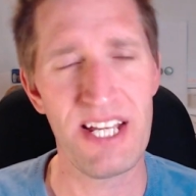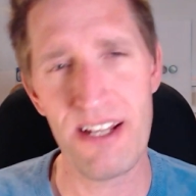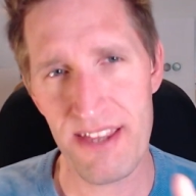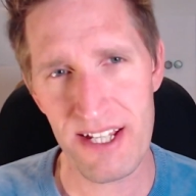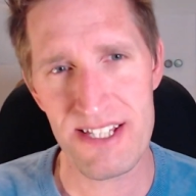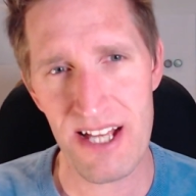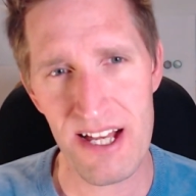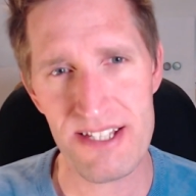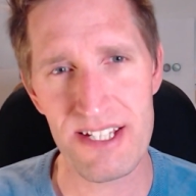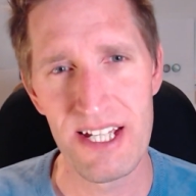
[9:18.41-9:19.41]
And I think a
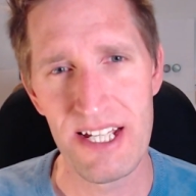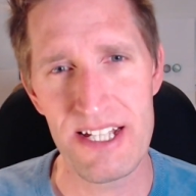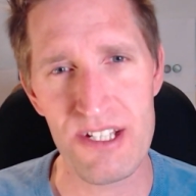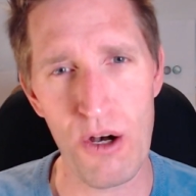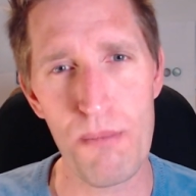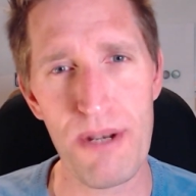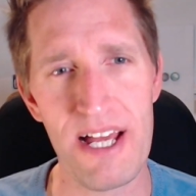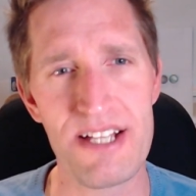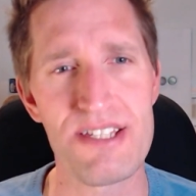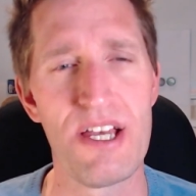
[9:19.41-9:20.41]
task is
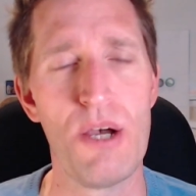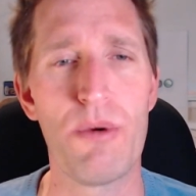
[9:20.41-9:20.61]
complex